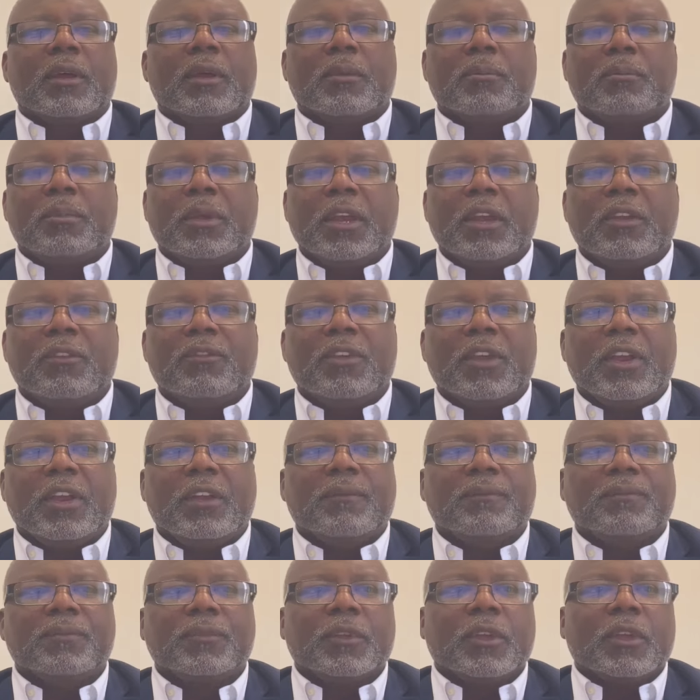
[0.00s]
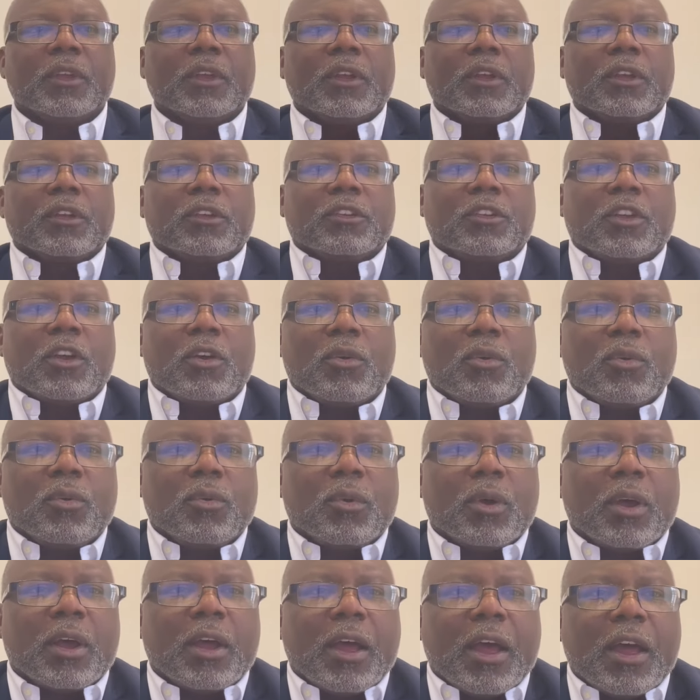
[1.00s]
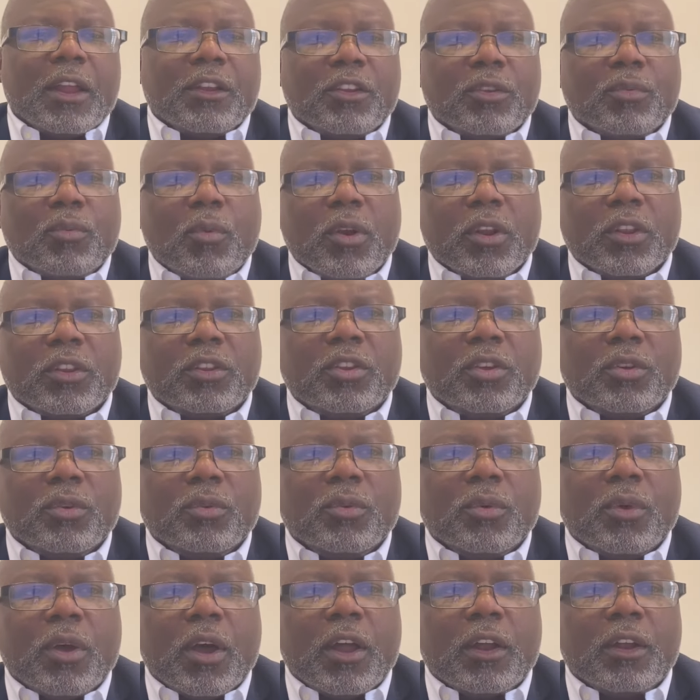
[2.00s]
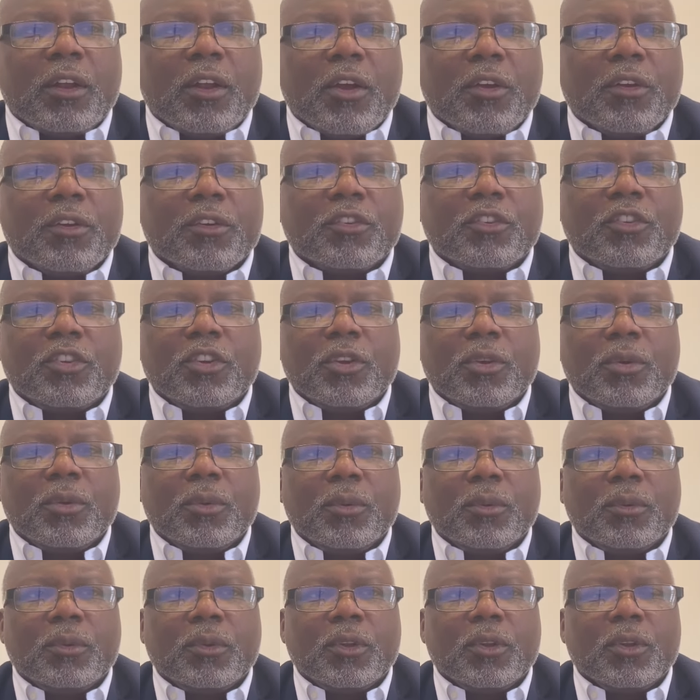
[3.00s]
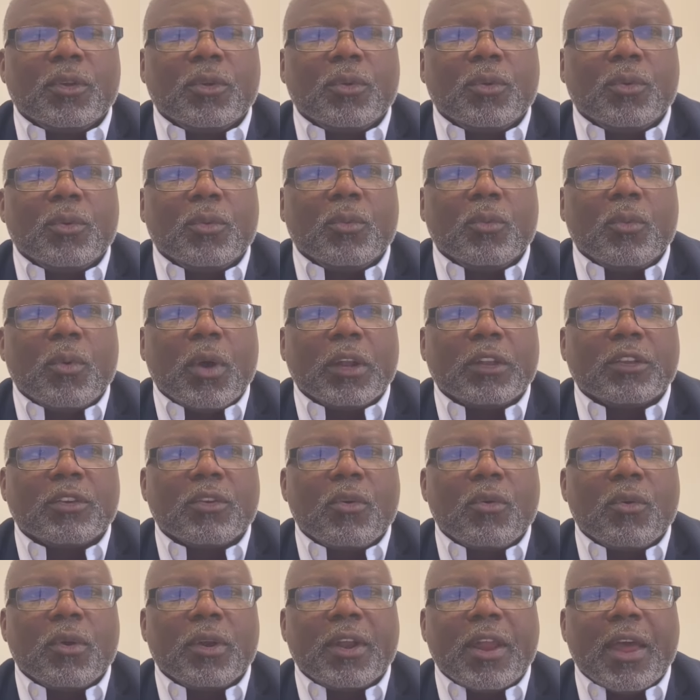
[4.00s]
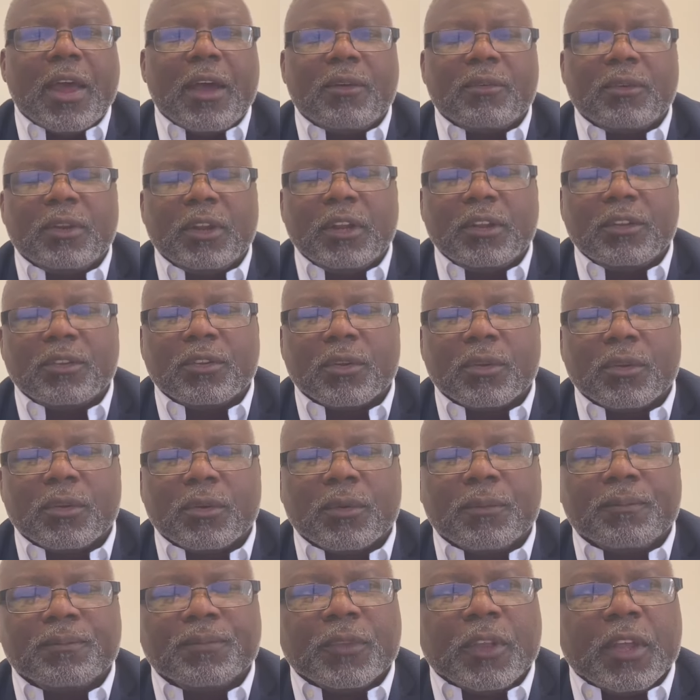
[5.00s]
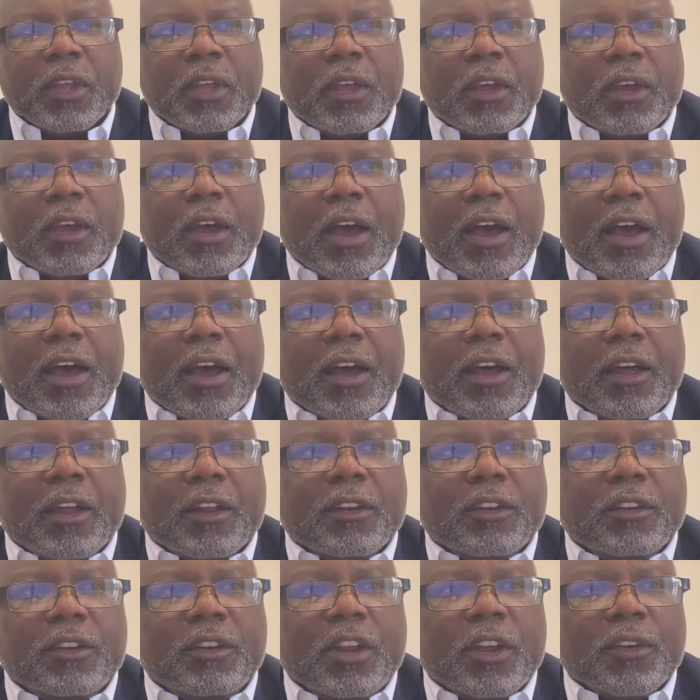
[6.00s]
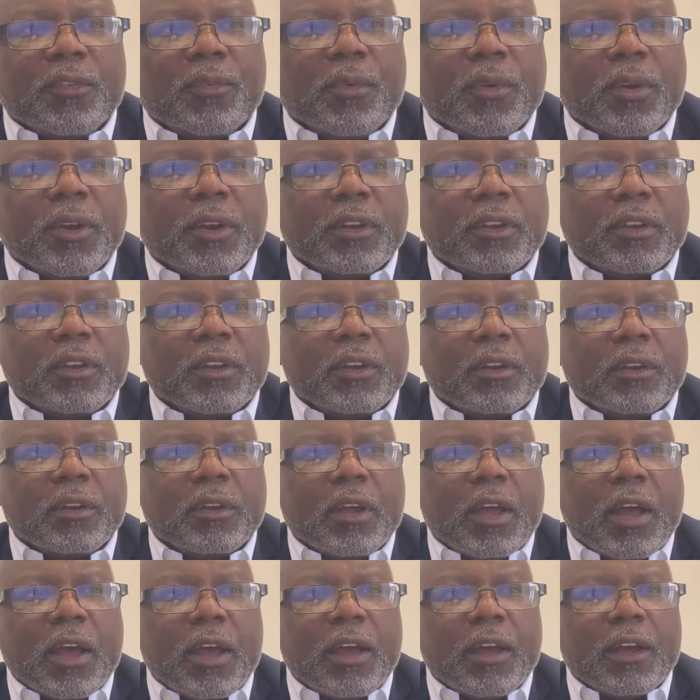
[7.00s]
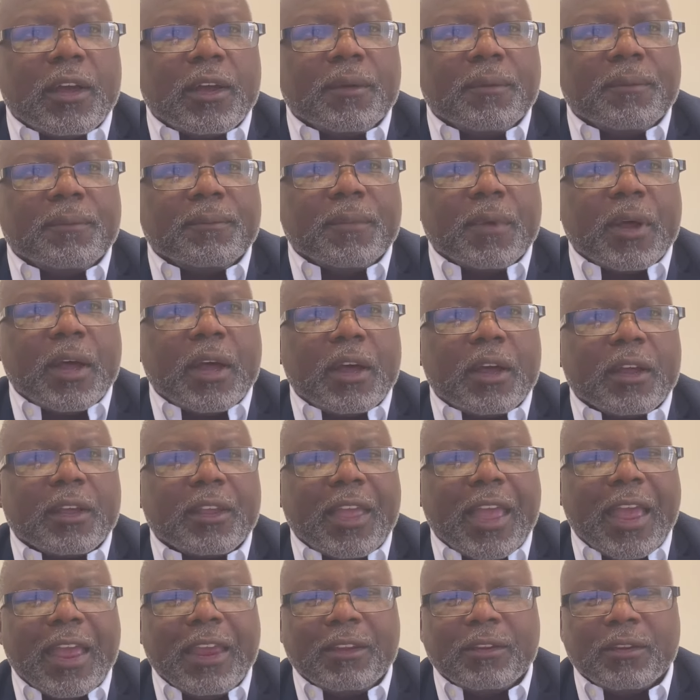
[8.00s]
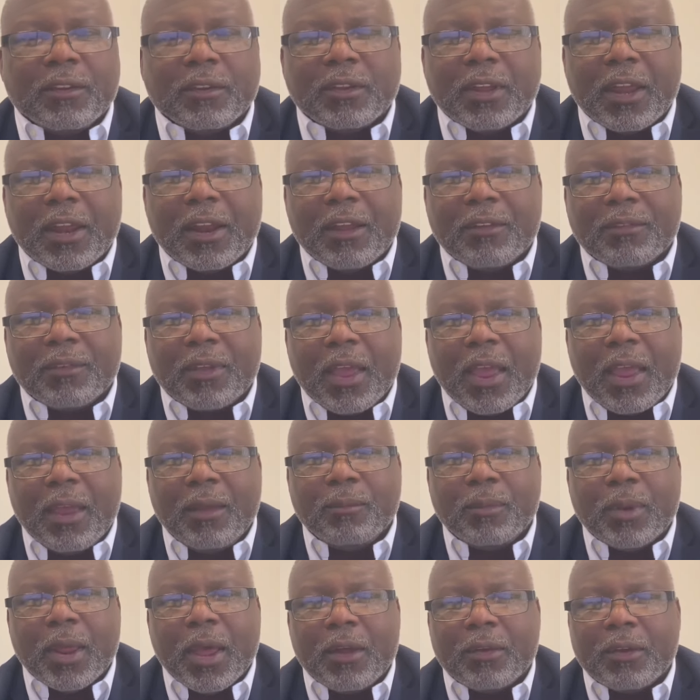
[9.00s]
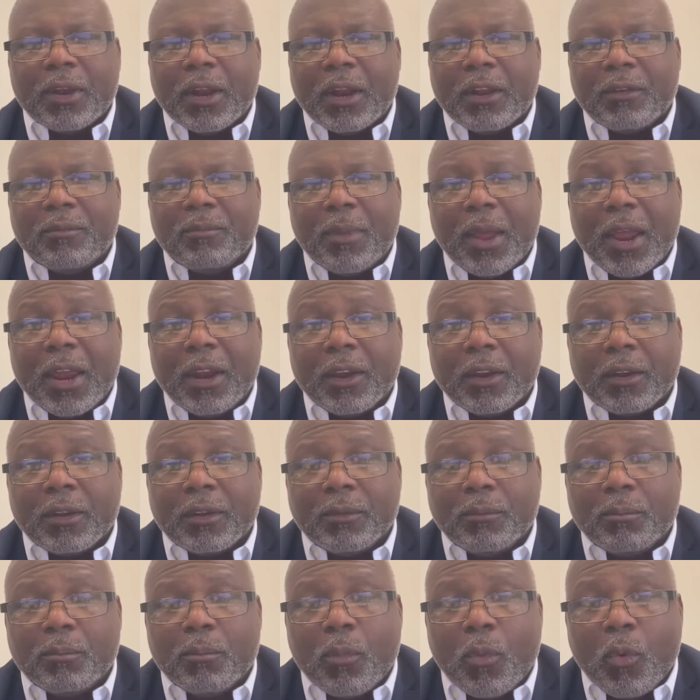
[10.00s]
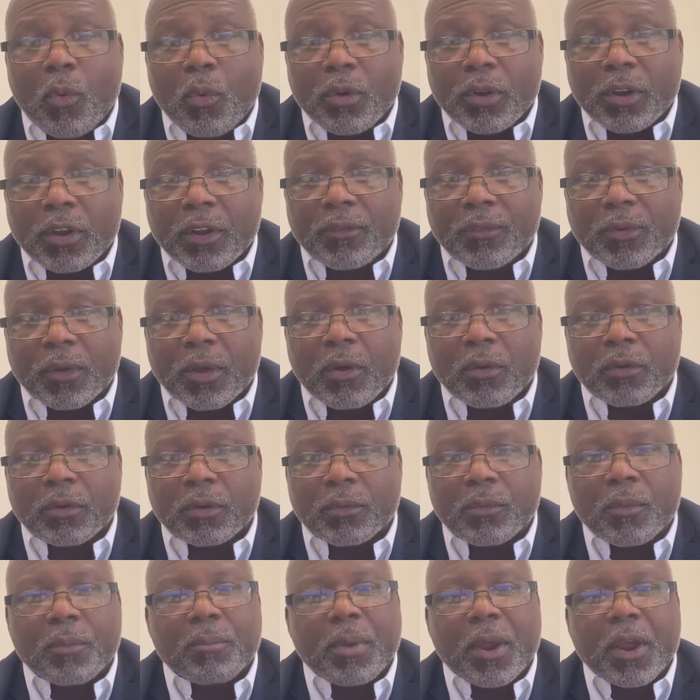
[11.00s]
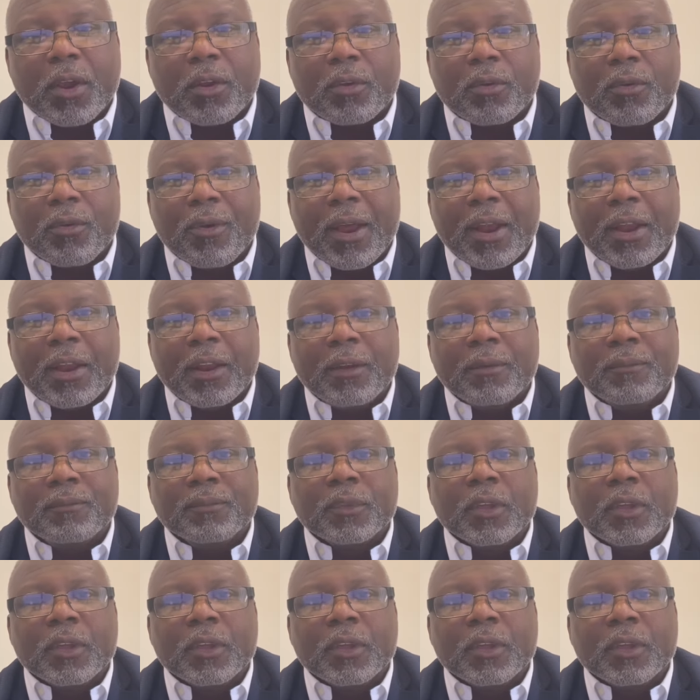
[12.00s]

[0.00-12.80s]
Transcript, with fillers: CFPB. So I just wanted to alert you to what's going down. These are different cases that have came down that have made it more difficult to repair credit.